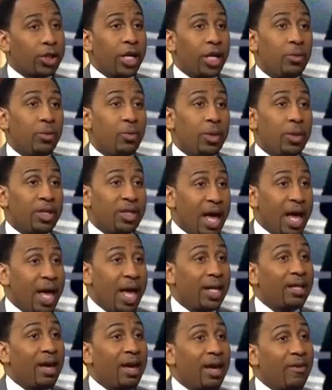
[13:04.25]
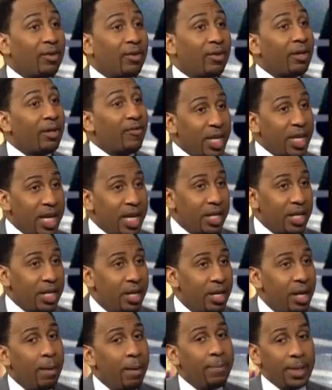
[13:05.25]
in with that level of heat
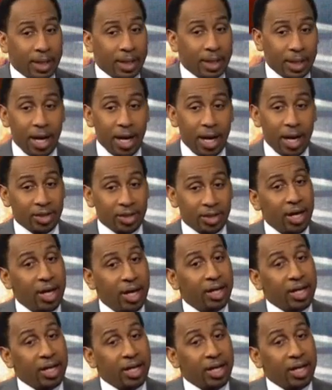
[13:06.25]
because